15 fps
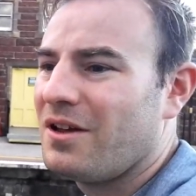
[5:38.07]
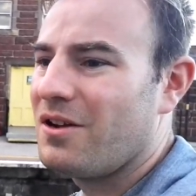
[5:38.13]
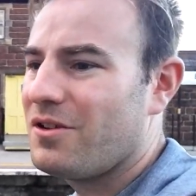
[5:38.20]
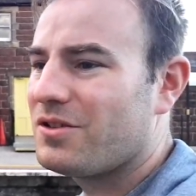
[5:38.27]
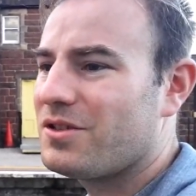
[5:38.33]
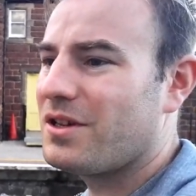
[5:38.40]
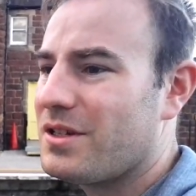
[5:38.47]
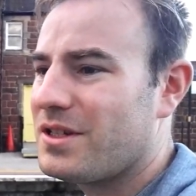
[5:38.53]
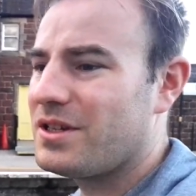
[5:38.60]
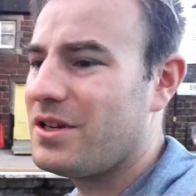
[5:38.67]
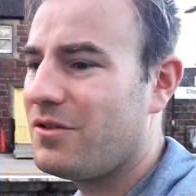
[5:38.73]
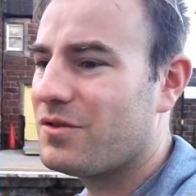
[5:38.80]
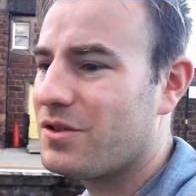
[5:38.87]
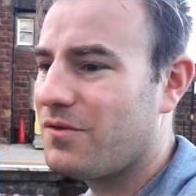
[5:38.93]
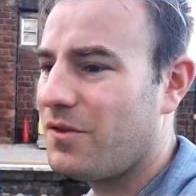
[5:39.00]
Looks like it's in
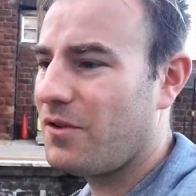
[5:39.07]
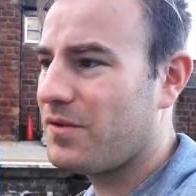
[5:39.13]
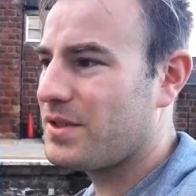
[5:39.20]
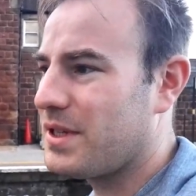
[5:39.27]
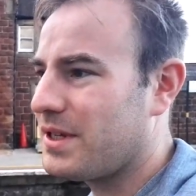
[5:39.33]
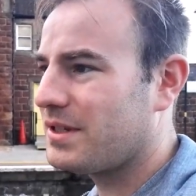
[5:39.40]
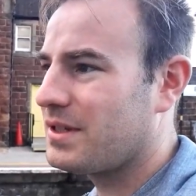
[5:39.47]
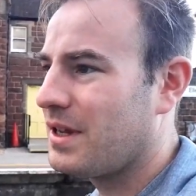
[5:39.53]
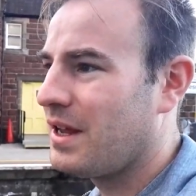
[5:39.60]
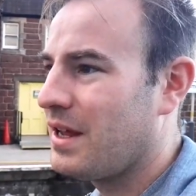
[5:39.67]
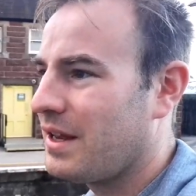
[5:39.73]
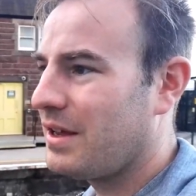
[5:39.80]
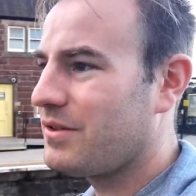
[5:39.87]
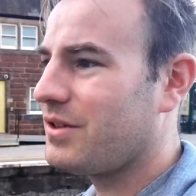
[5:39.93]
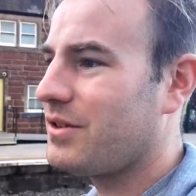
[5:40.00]
use as offices.
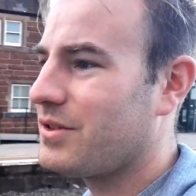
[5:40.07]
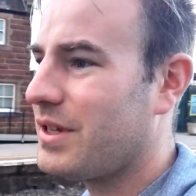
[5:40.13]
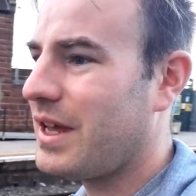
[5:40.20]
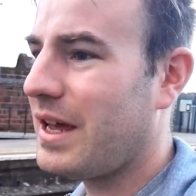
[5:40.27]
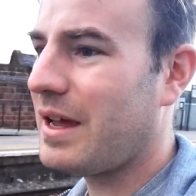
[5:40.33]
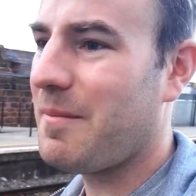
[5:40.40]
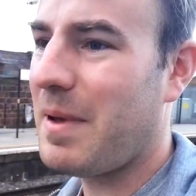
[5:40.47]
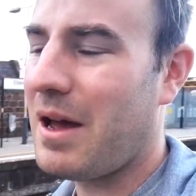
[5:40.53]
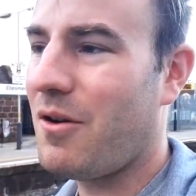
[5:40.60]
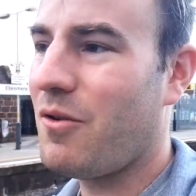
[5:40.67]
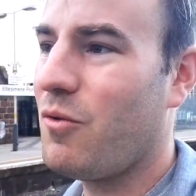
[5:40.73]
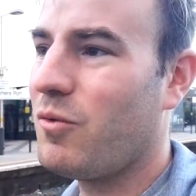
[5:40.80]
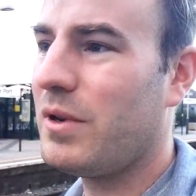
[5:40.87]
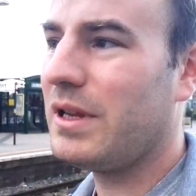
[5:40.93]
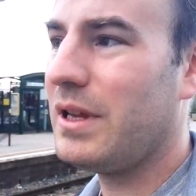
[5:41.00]
As I was saying about
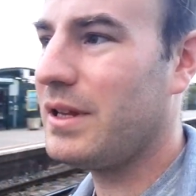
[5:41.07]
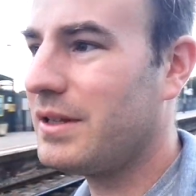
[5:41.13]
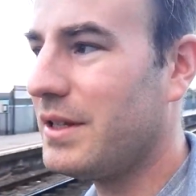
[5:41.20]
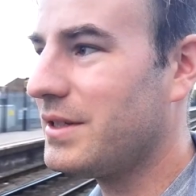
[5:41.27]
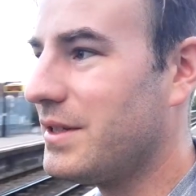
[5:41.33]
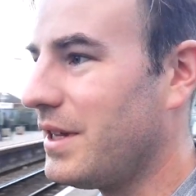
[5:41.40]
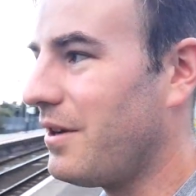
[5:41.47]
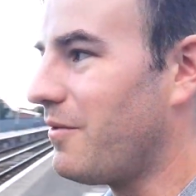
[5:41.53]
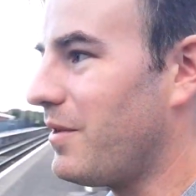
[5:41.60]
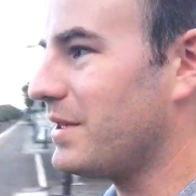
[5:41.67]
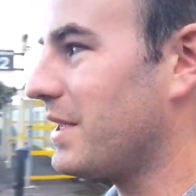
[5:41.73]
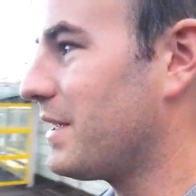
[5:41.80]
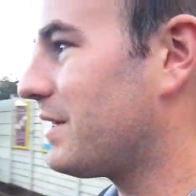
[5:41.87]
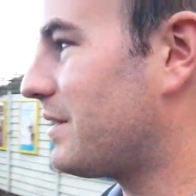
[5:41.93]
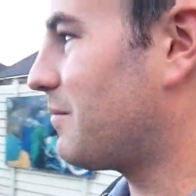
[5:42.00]
all the distilleries,
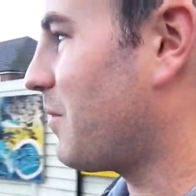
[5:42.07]
there's some